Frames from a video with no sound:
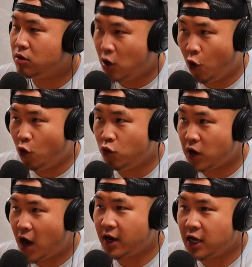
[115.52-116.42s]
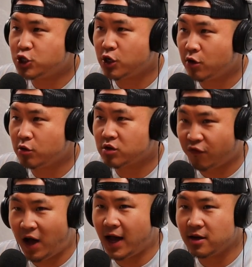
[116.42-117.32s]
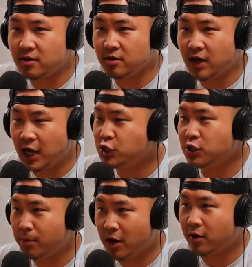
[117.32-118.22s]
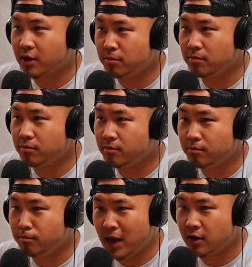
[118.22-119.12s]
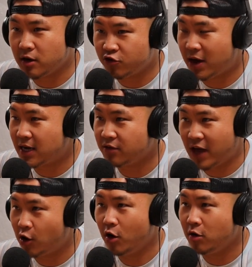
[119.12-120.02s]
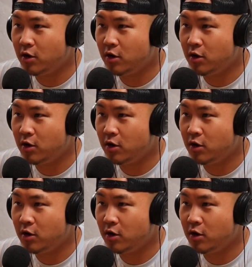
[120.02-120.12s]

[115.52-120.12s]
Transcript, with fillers: no non-Asian girls find Asian American men attractive at yeah. all.